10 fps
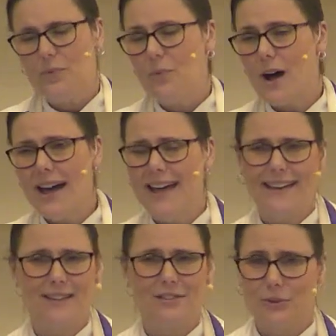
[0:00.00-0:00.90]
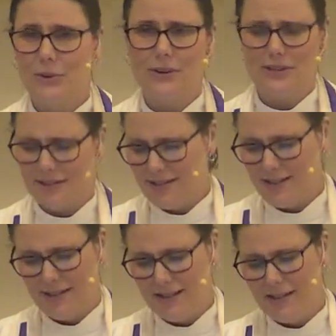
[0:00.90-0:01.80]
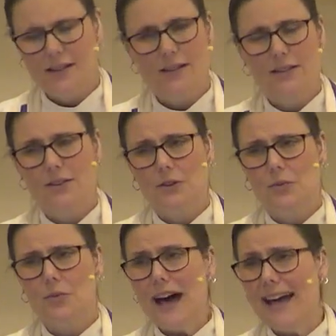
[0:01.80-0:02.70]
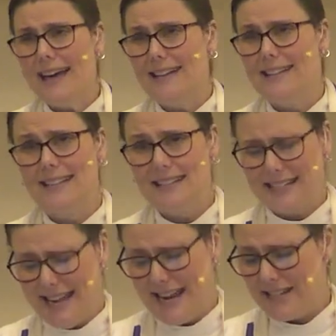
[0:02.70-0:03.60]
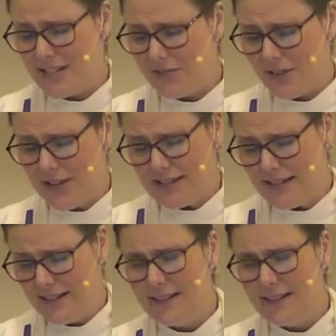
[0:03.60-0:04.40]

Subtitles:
Why, Lord? Why is this night different?